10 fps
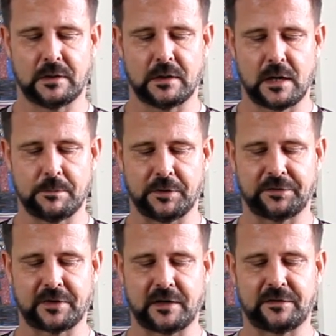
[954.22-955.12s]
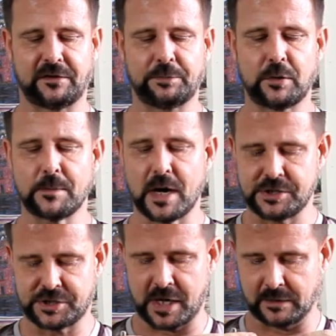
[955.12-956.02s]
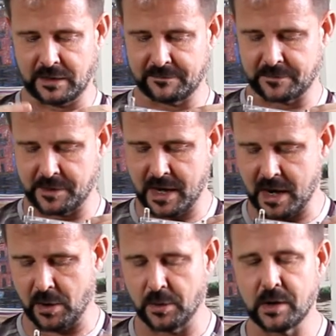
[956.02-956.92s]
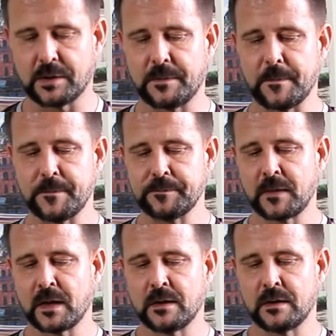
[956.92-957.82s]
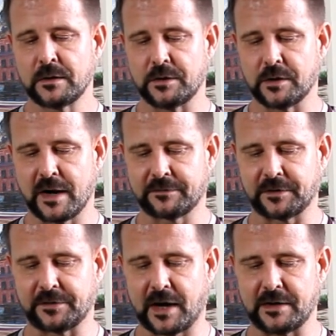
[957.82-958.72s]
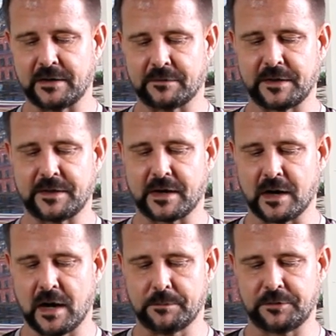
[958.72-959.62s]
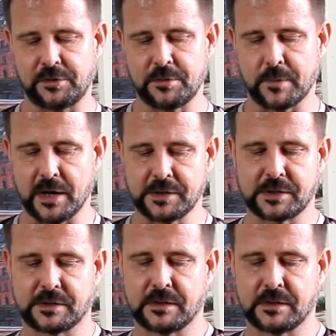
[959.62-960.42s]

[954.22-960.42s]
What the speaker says: on both sides. Just put them on gently for now. You don't have to tighten everything up too much.